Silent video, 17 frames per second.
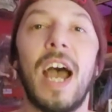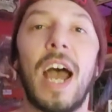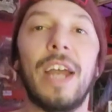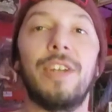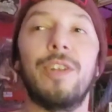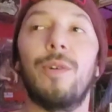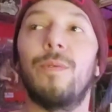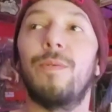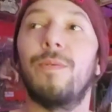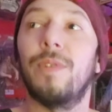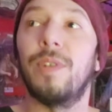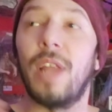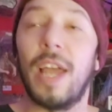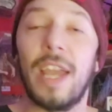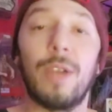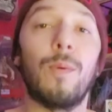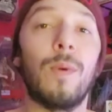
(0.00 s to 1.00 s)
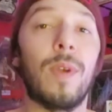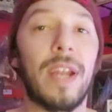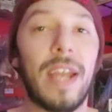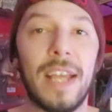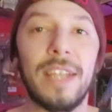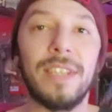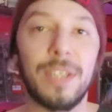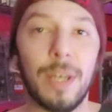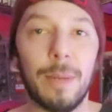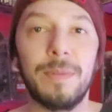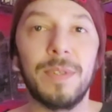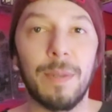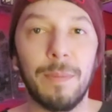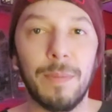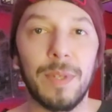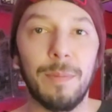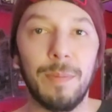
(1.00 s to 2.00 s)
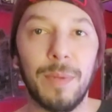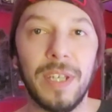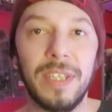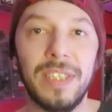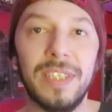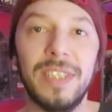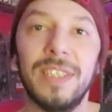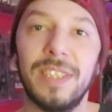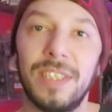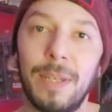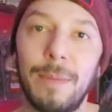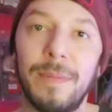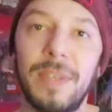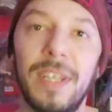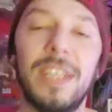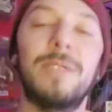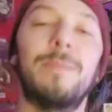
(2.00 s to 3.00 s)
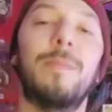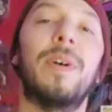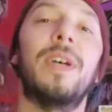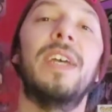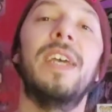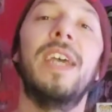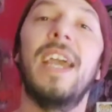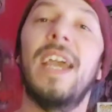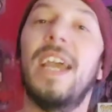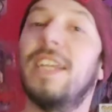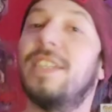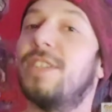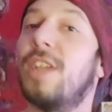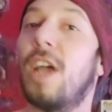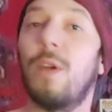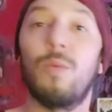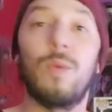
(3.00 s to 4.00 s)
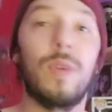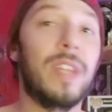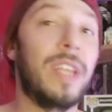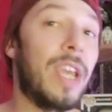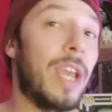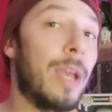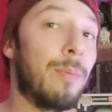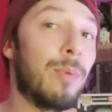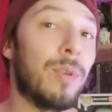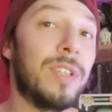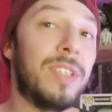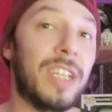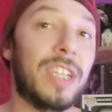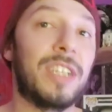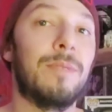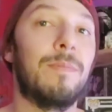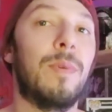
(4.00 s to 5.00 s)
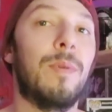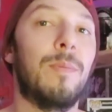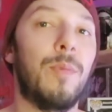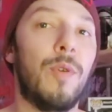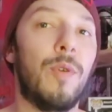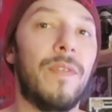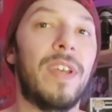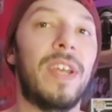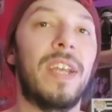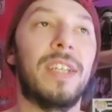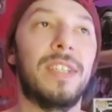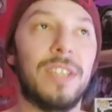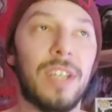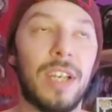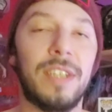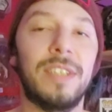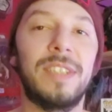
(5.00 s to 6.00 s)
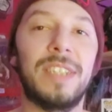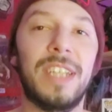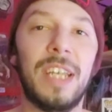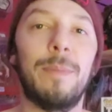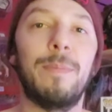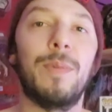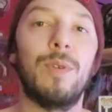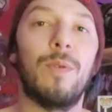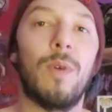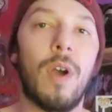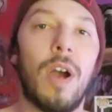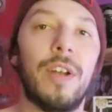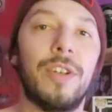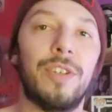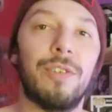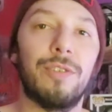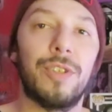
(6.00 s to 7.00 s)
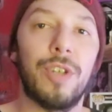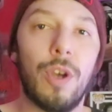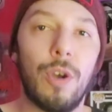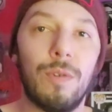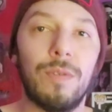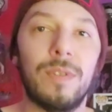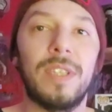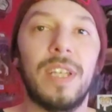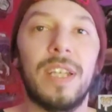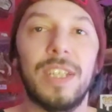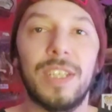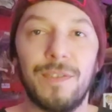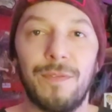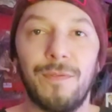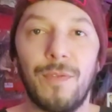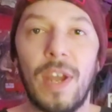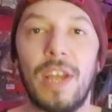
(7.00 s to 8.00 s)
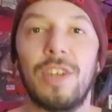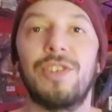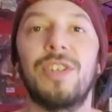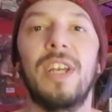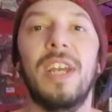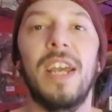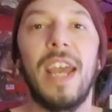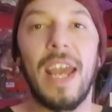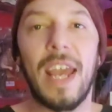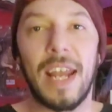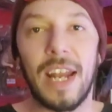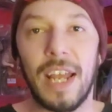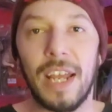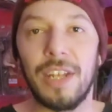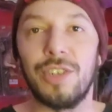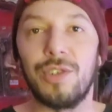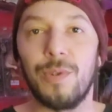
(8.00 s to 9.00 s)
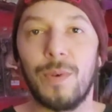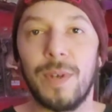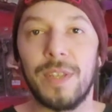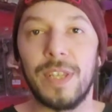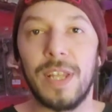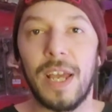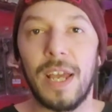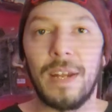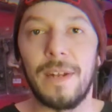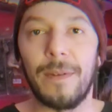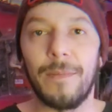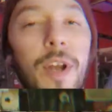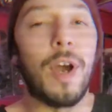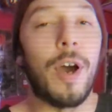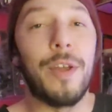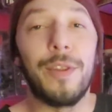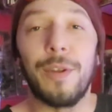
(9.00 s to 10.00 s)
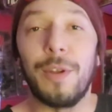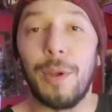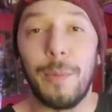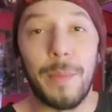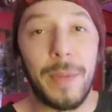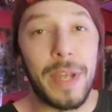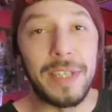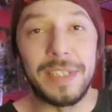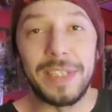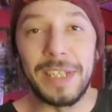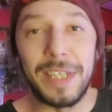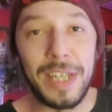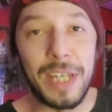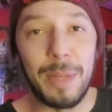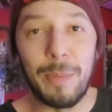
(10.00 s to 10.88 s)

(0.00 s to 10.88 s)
I don't like where it ends up some of the places and some things, but it's not really a predictable movie. It does keep you on your toes and it's fresh, and I enjoyed that. Other amazing key